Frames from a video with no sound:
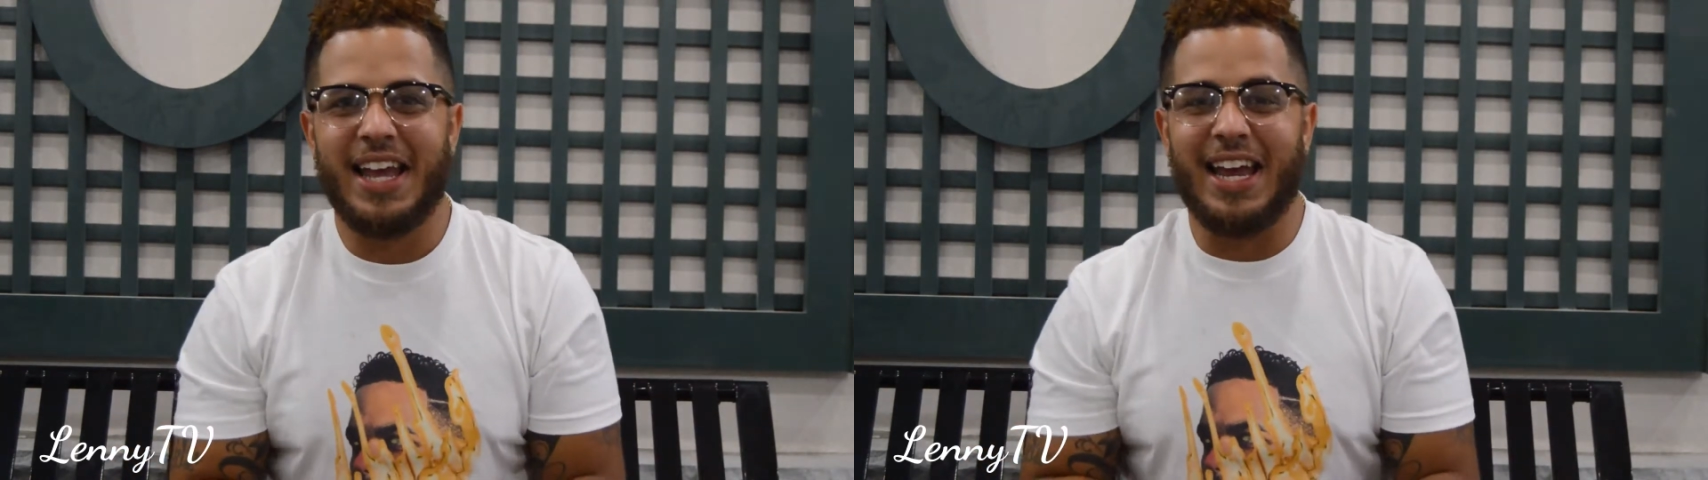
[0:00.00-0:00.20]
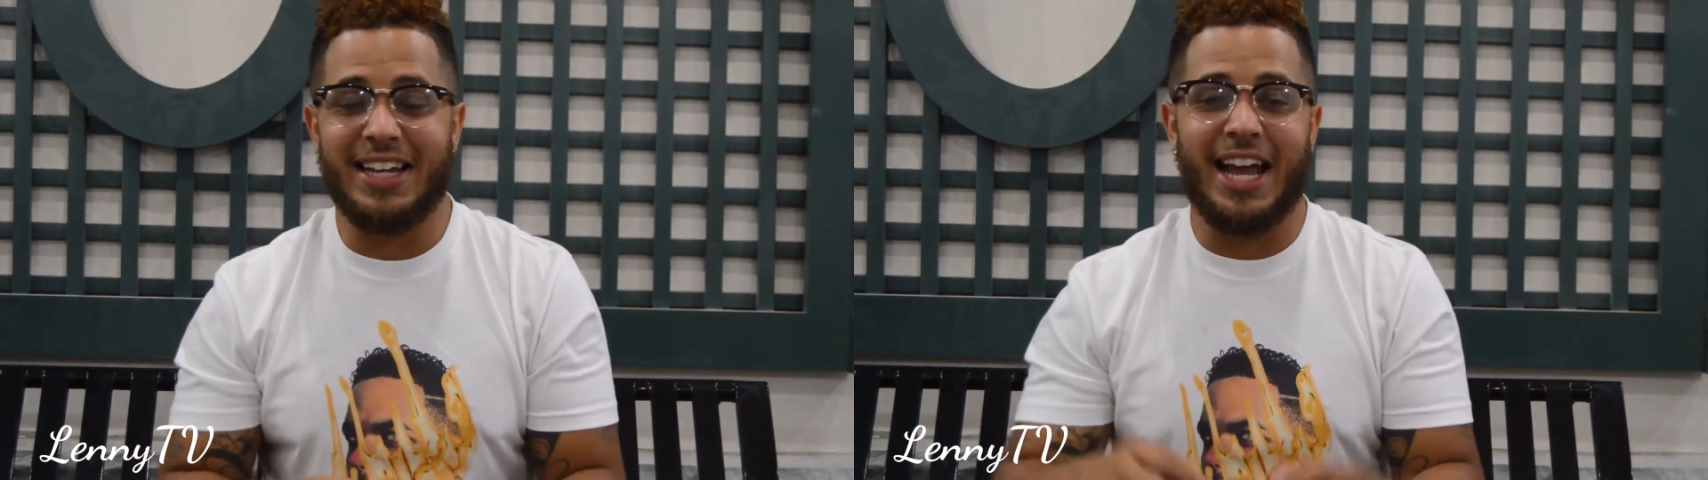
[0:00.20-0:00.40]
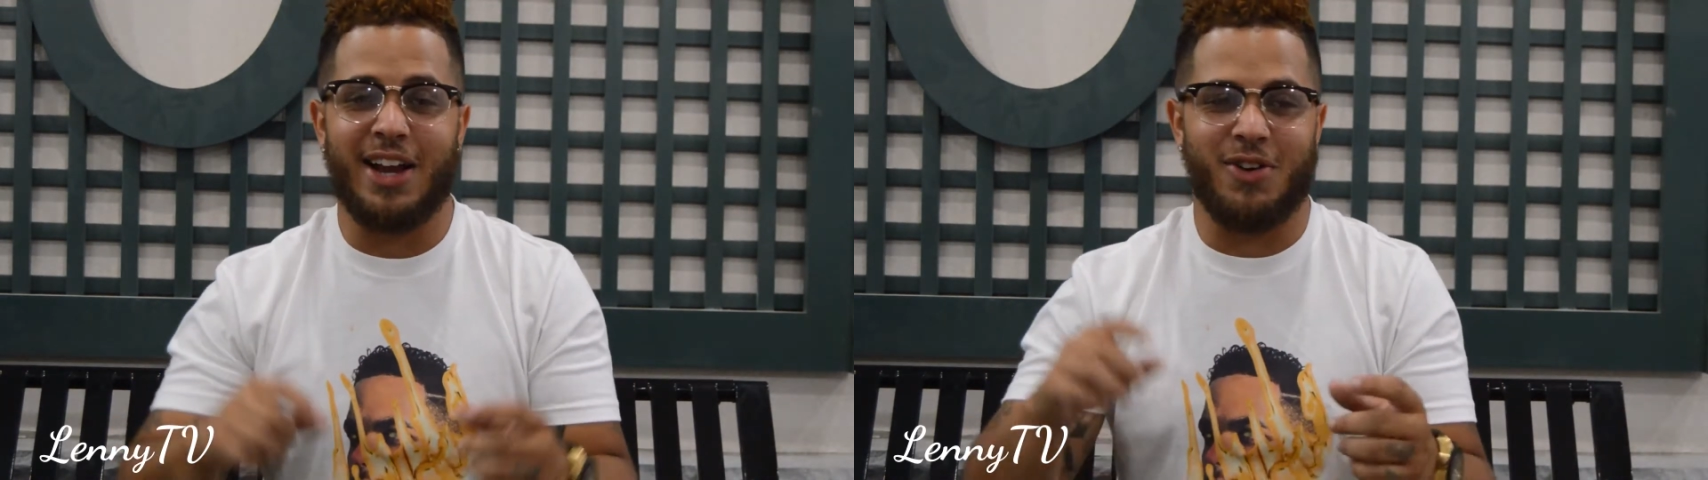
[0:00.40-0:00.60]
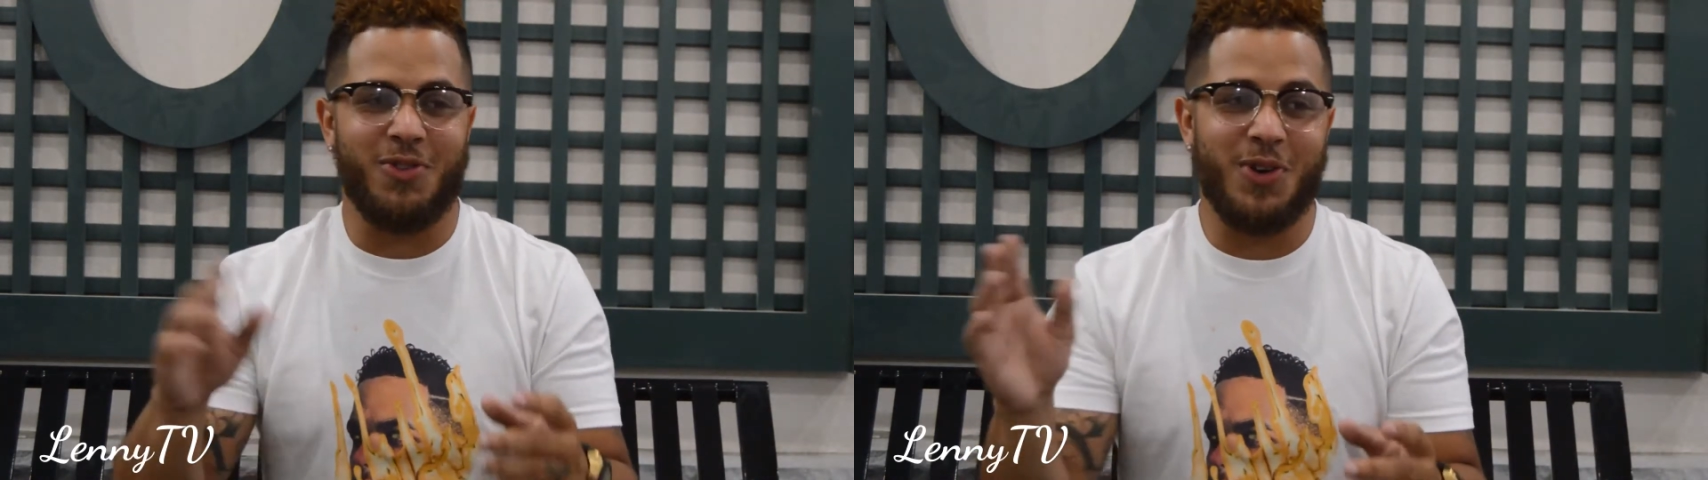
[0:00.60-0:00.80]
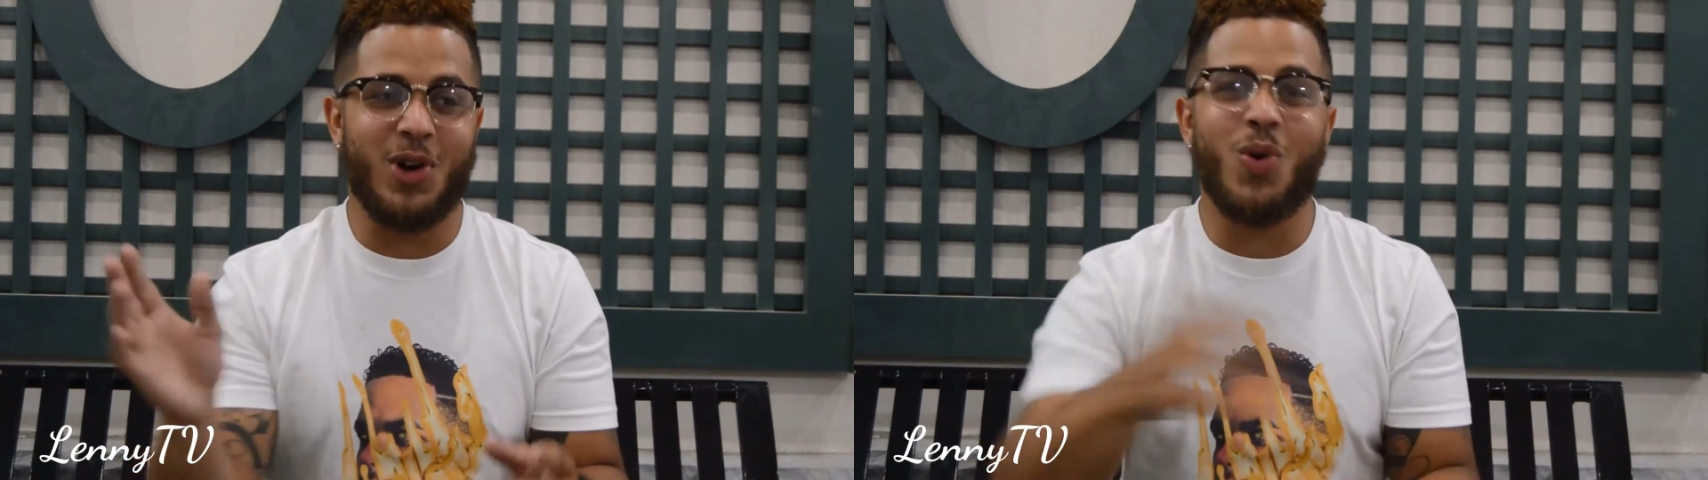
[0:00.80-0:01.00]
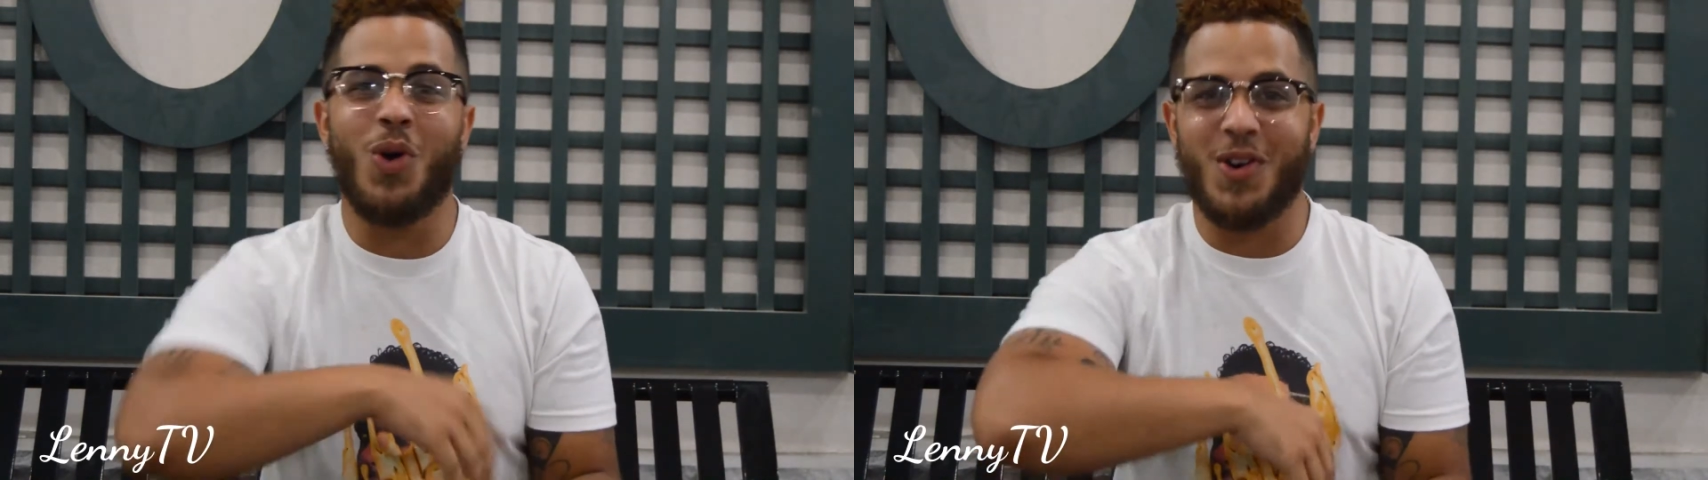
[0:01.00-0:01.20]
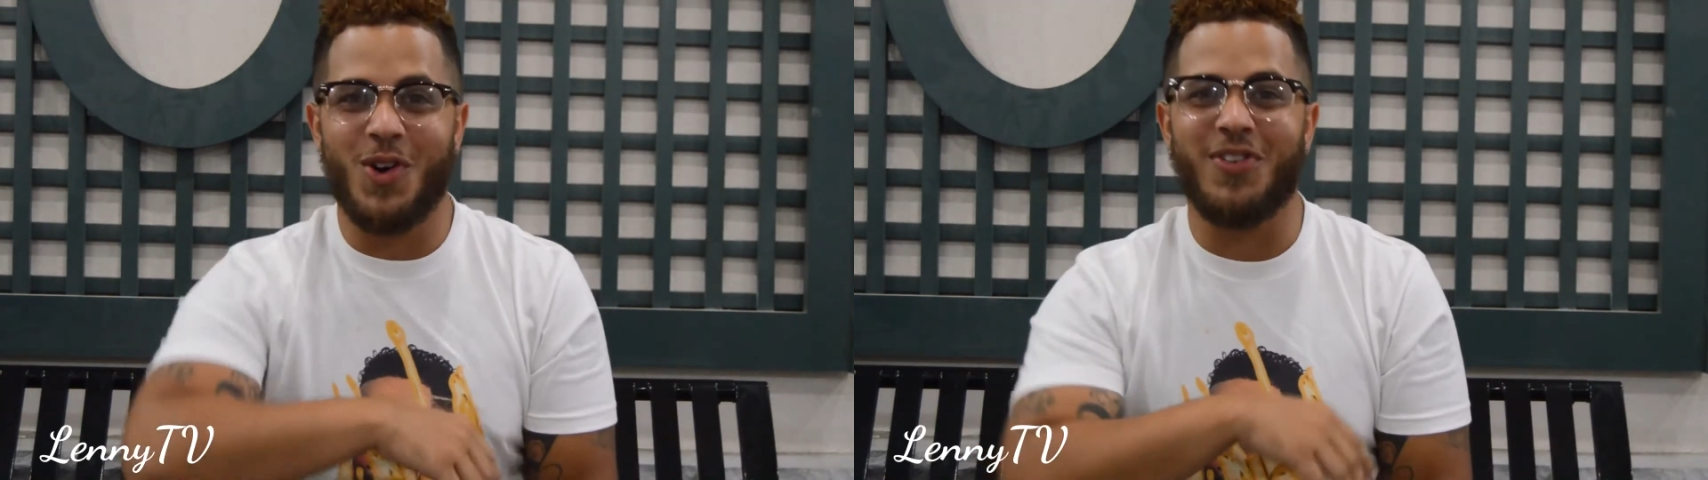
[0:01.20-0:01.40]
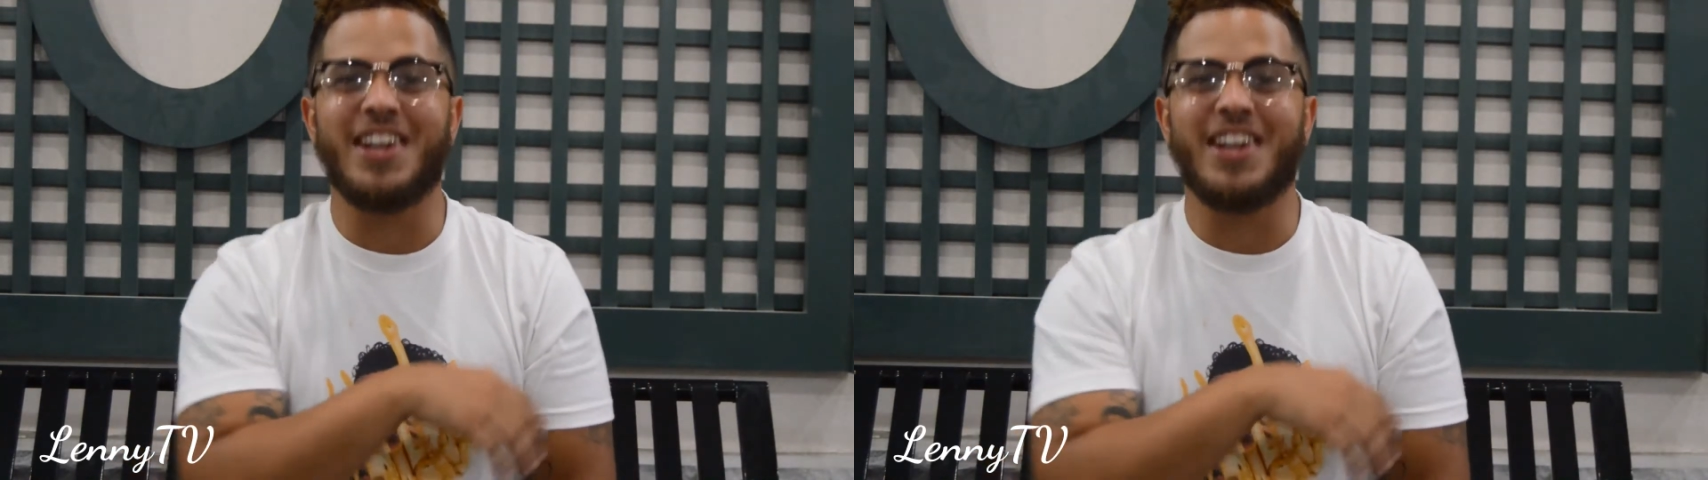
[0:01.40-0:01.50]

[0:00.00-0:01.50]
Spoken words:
and like recording over